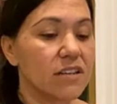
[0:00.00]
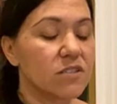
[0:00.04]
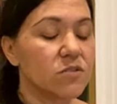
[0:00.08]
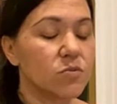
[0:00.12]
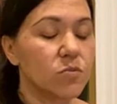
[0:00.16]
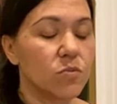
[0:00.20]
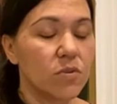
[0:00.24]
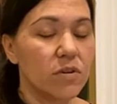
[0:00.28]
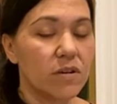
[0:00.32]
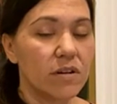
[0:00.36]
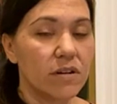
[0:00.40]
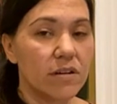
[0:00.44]

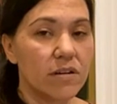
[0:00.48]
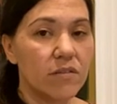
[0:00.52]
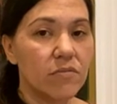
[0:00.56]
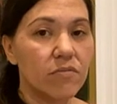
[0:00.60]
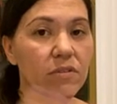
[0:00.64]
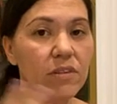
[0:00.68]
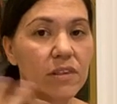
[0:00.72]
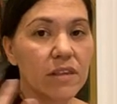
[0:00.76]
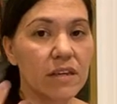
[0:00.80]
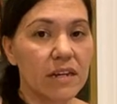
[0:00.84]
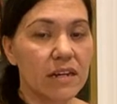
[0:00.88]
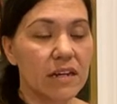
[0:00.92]
this would
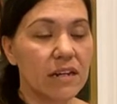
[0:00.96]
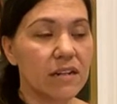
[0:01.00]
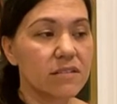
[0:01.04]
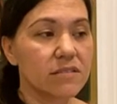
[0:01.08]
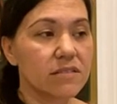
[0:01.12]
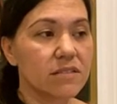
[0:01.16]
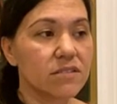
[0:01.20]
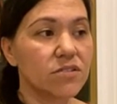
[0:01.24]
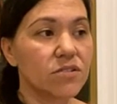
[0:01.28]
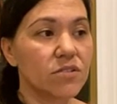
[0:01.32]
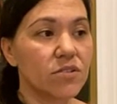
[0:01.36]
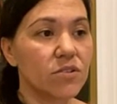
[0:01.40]
relate
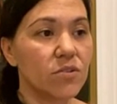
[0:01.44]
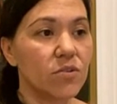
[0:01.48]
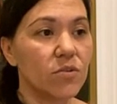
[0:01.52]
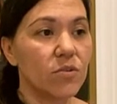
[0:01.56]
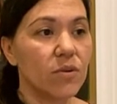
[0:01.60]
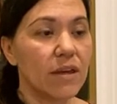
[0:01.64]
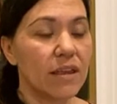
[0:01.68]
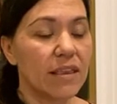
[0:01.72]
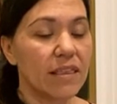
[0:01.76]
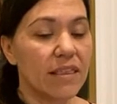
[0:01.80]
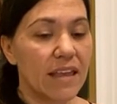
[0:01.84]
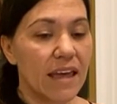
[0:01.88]
to
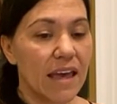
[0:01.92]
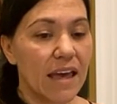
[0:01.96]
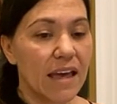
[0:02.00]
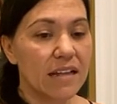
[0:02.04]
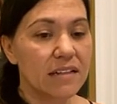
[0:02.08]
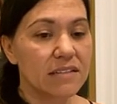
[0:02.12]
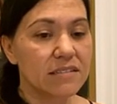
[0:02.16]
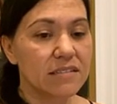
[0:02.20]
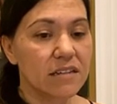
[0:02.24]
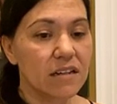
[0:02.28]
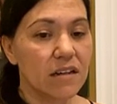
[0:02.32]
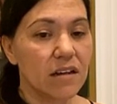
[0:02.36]
you in
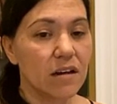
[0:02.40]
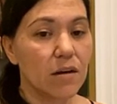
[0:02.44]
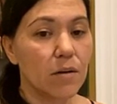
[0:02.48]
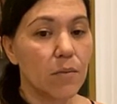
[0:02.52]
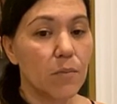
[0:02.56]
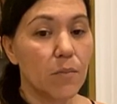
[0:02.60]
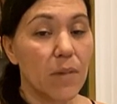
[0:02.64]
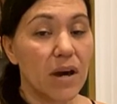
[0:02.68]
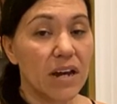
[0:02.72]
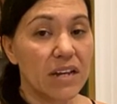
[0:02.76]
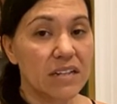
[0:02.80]
that um,